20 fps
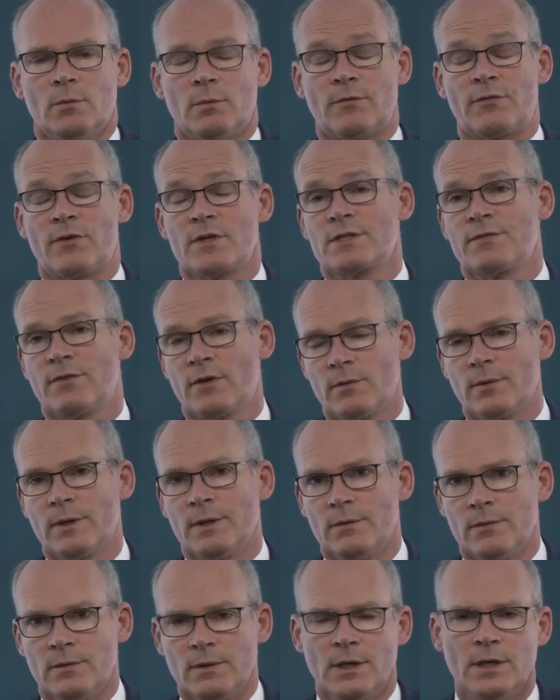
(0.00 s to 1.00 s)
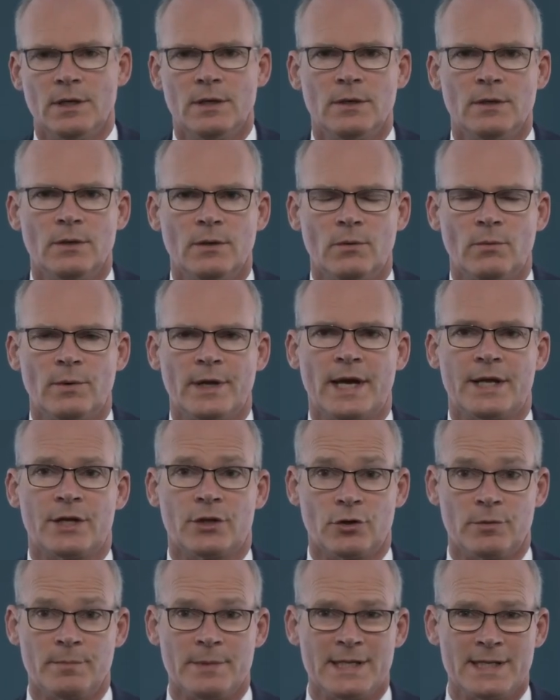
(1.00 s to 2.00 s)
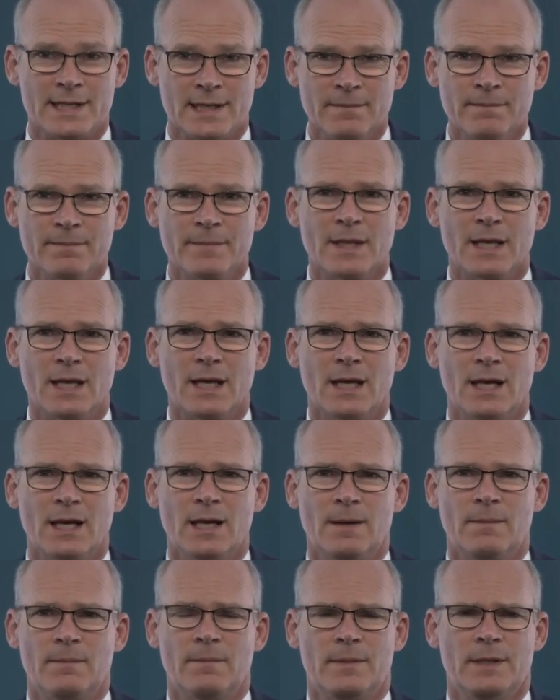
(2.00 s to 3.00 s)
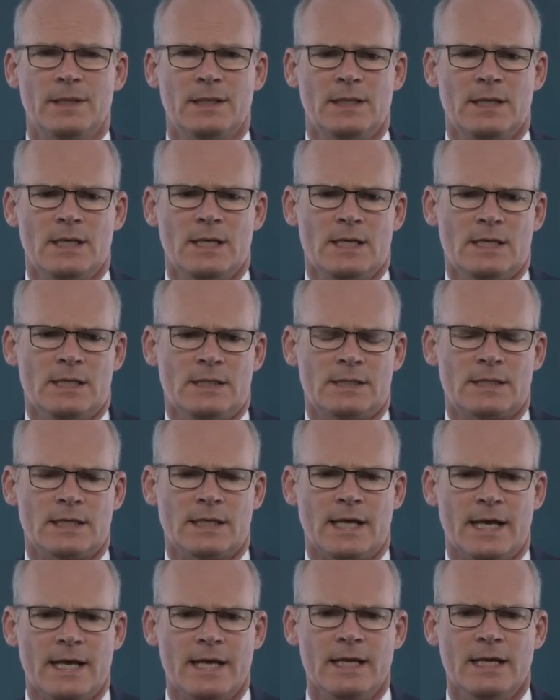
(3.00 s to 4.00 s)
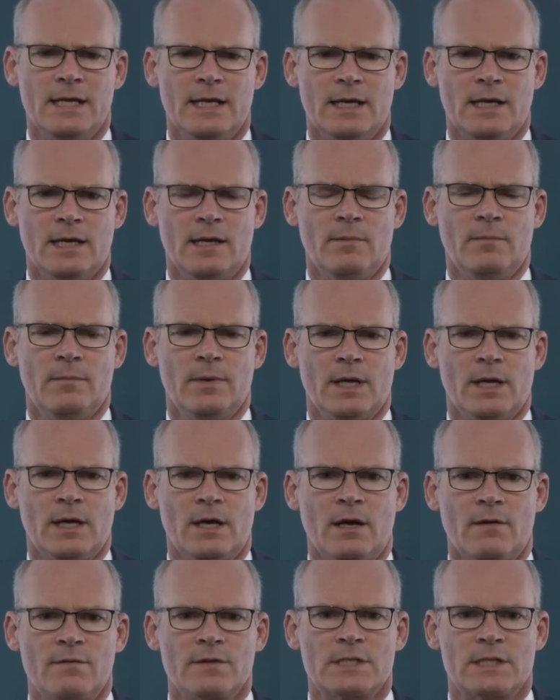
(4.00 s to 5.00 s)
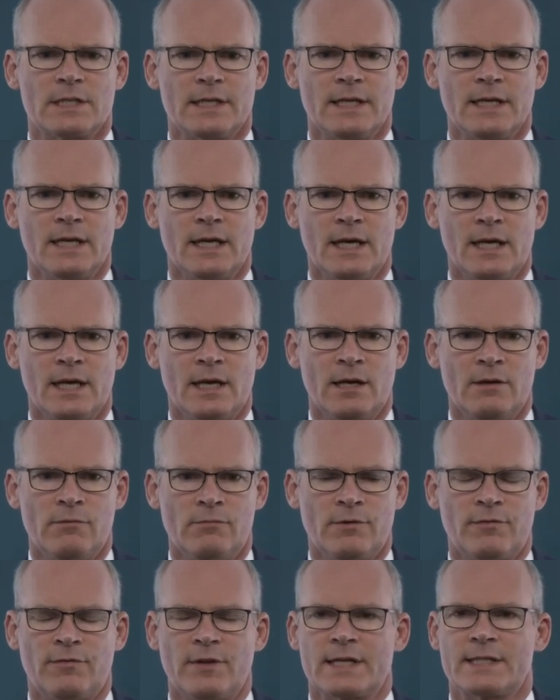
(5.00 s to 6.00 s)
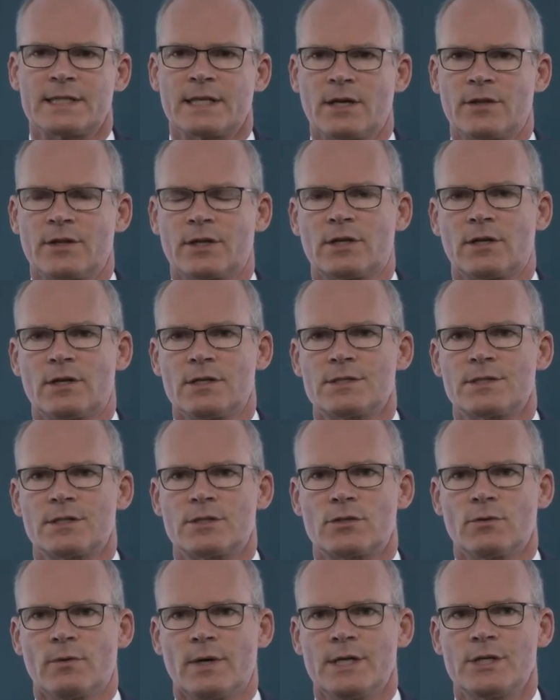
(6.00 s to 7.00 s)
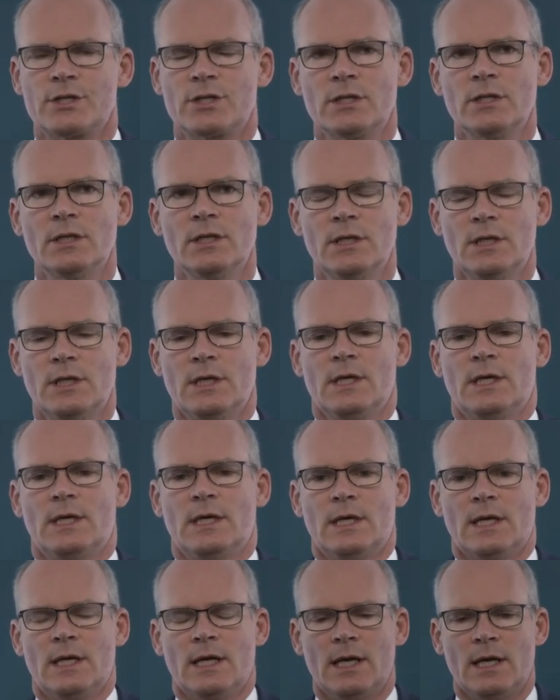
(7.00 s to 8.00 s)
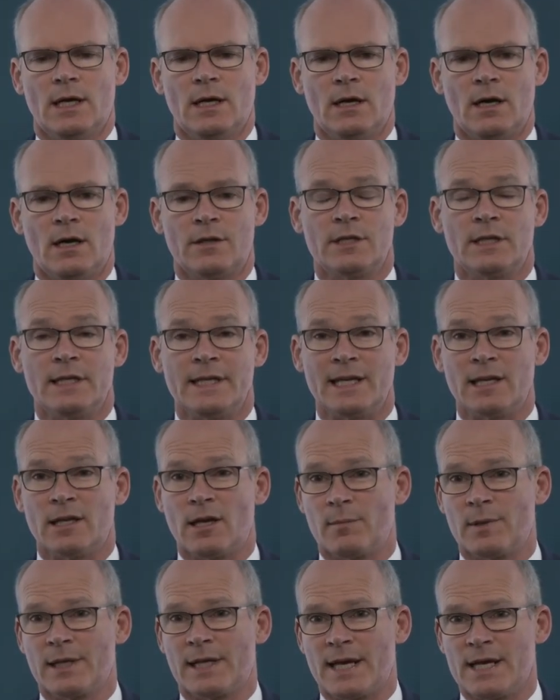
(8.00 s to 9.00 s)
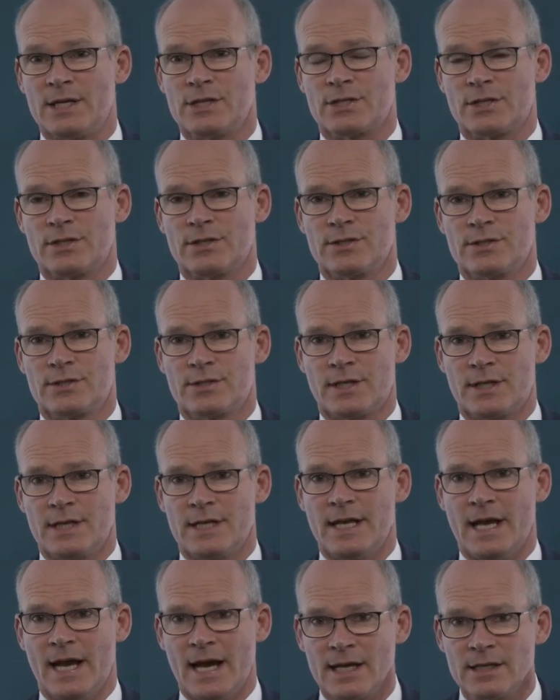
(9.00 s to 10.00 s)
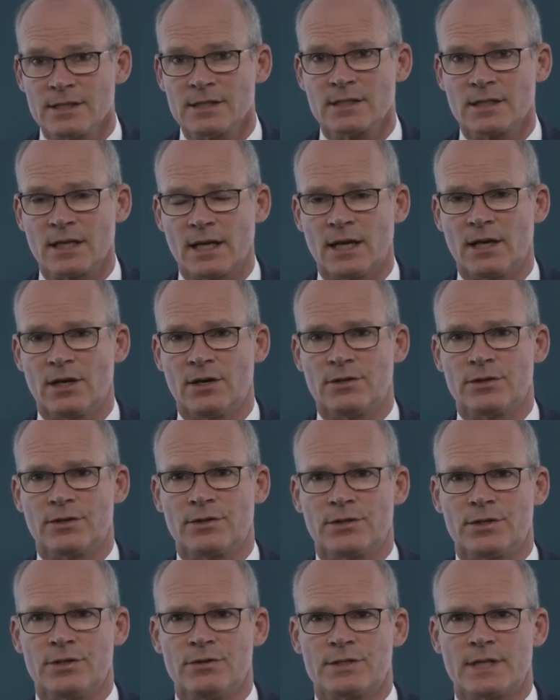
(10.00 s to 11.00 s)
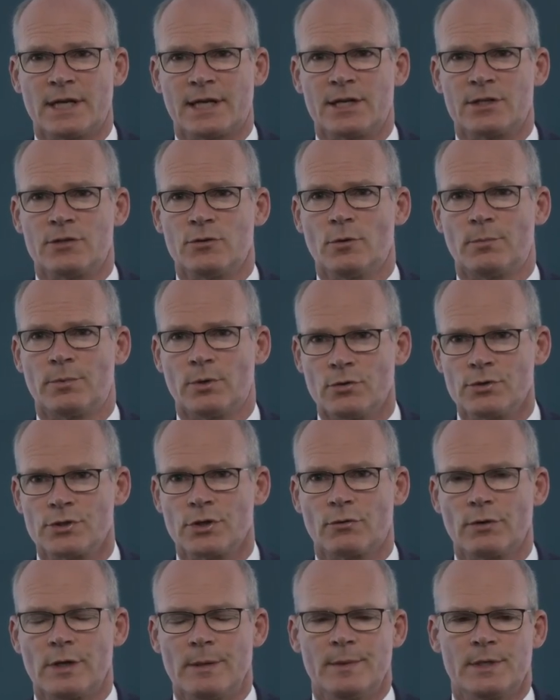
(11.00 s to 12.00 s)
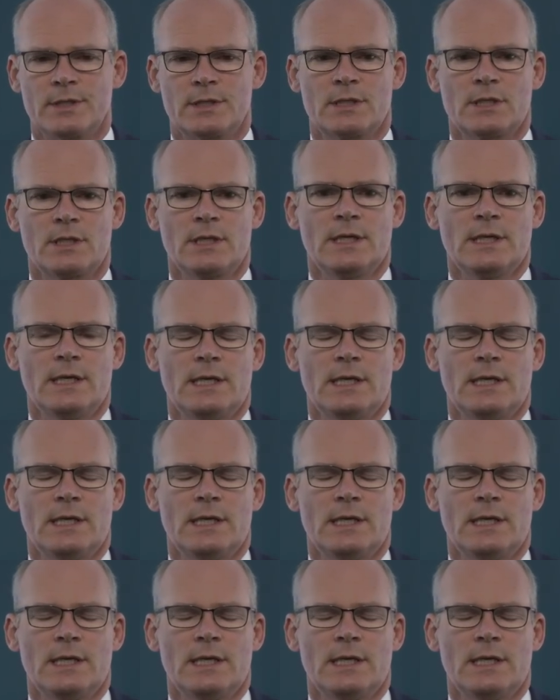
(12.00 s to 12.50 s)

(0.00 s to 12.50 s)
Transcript: Well, first of all, we we had a good meeting um, today, um, obviously uh, reflecting on the current situation, uh, on the legal obligations that he has uh, under the New Decade New Approach Agreement.